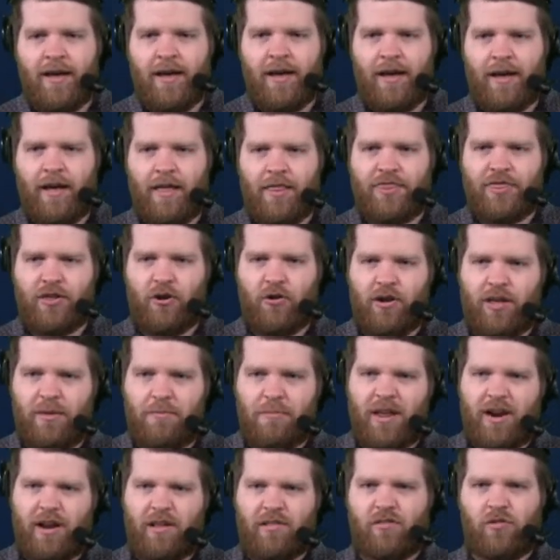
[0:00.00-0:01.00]
30
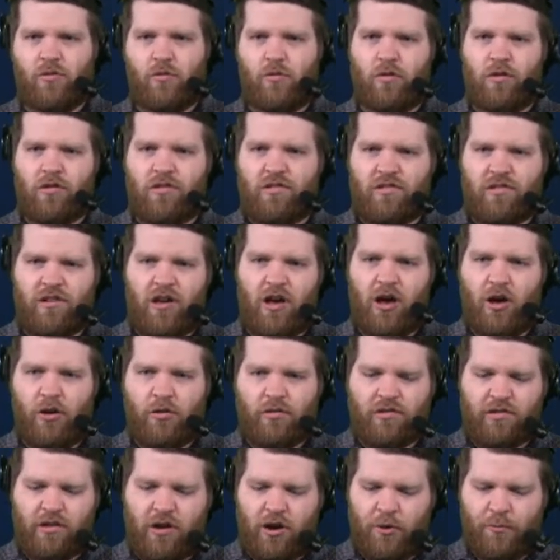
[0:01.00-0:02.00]
minutes or
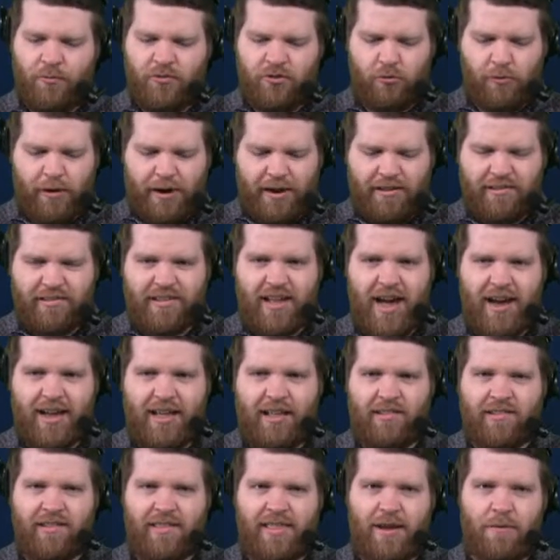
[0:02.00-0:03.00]
so. So 20
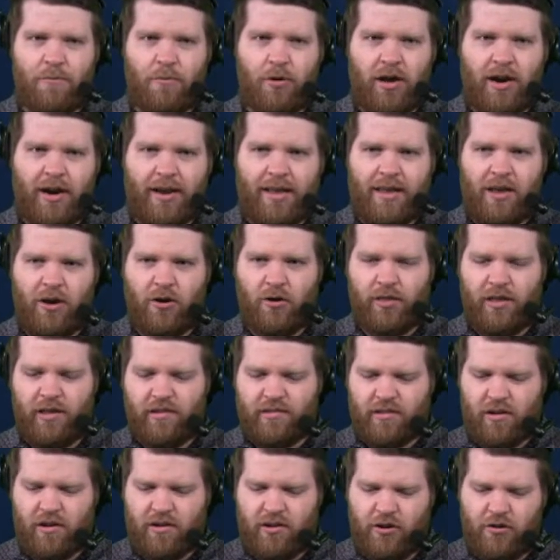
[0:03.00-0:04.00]
seconds, and then we're going to kill
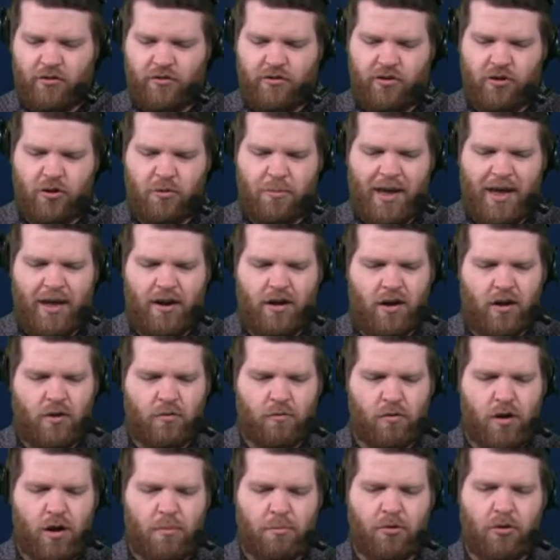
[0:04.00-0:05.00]
this on YouTube and
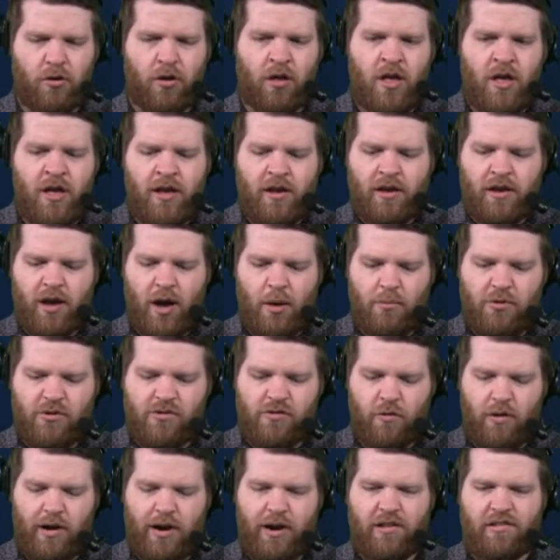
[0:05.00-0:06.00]
on Rumble. Come
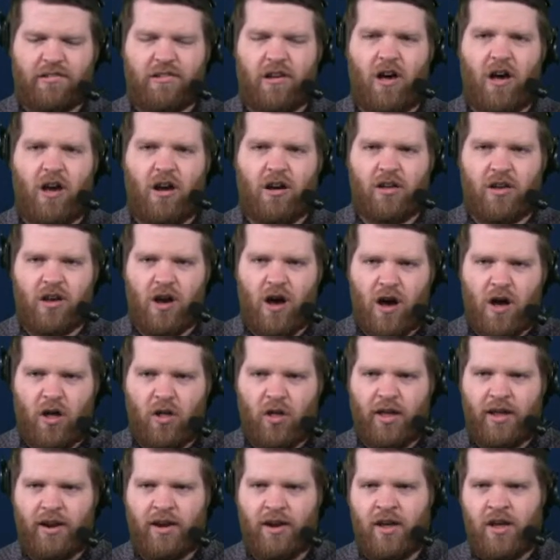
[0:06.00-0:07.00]
join us on
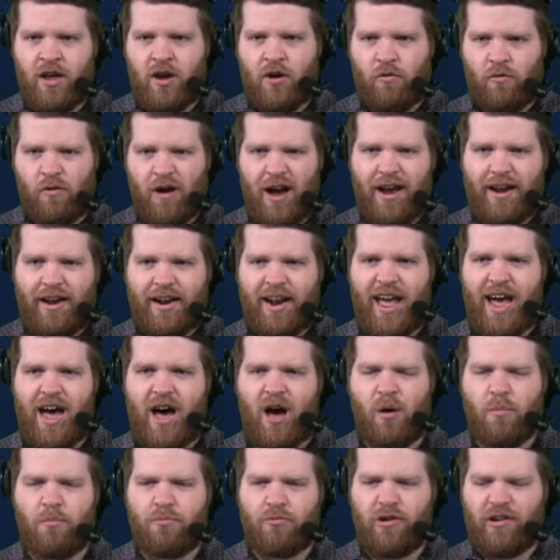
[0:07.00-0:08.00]
call-in right
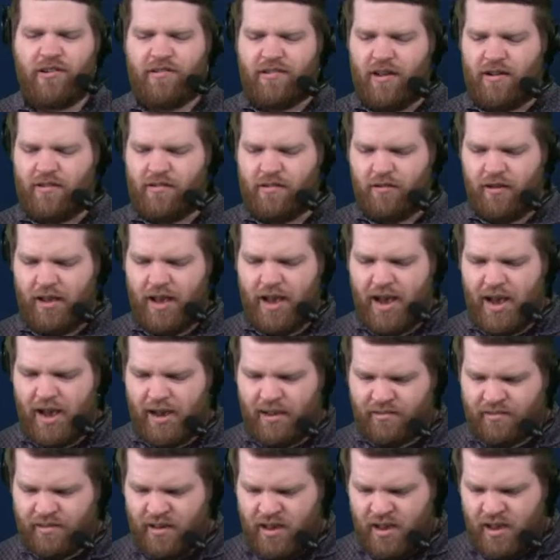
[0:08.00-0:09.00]
now. Appreciate you
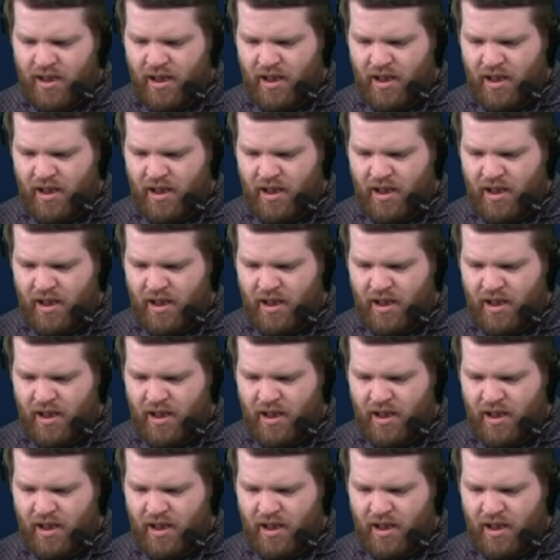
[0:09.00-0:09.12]
guys